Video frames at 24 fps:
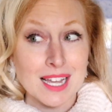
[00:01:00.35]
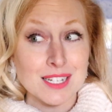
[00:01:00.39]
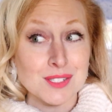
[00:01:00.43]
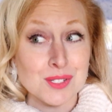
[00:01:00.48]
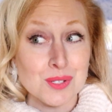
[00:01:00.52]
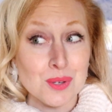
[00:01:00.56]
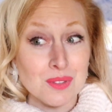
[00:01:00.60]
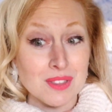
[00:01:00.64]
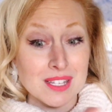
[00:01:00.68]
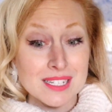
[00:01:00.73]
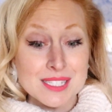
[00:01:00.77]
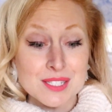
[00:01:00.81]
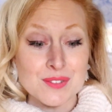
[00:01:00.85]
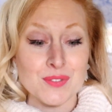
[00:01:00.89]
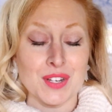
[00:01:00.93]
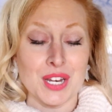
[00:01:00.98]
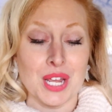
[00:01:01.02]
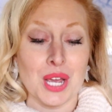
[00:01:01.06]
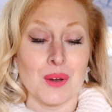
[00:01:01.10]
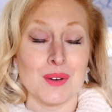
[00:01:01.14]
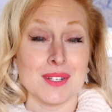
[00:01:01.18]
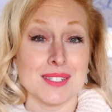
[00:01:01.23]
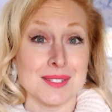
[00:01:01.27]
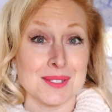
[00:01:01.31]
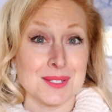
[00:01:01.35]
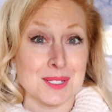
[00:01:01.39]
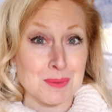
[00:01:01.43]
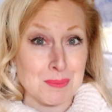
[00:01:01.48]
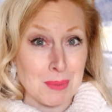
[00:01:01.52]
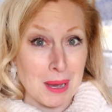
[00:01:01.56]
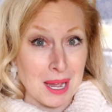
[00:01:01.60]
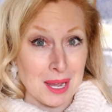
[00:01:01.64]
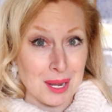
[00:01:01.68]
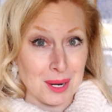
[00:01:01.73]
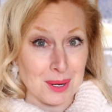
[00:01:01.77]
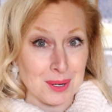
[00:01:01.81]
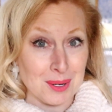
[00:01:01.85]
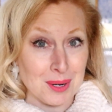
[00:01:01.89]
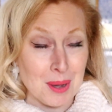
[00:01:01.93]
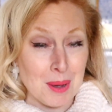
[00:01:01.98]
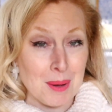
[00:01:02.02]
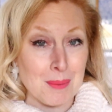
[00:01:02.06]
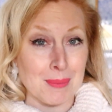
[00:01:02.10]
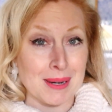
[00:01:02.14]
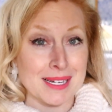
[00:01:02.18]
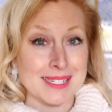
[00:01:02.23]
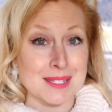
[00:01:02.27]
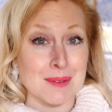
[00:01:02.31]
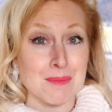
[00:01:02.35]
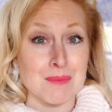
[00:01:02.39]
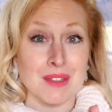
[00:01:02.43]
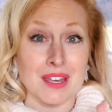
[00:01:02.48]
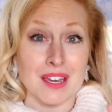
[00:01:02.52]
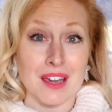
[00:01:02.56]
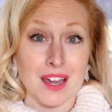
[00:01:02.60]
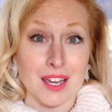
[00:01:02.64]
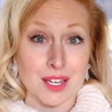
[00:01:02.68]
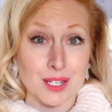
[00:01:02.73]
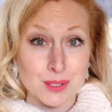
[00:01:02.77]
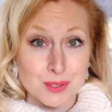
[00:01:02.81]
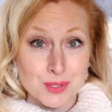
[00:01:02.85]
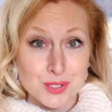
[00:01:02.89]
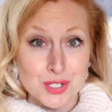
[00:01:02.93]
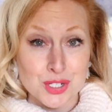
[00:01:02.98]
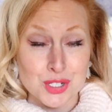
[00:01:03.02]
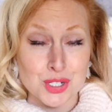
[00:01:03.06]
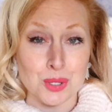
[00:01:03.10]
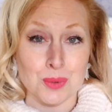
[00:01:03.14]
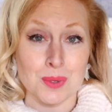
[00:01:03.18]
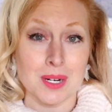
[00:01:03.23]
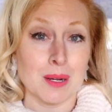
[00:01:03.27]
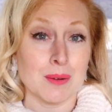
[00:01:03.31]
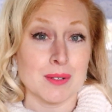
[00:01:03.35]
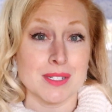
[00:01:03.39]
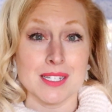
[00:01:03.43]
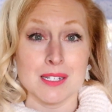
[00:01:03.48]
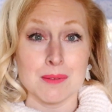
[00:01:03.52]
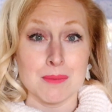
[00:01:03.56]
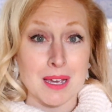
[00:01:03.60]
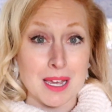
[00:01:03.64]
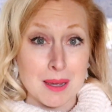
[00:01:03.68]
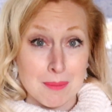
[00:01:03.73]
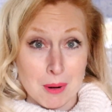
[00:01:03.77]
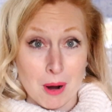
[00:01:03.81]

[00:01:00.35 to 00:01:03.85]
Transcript: And so this video is inspired by something I used to do when I was in my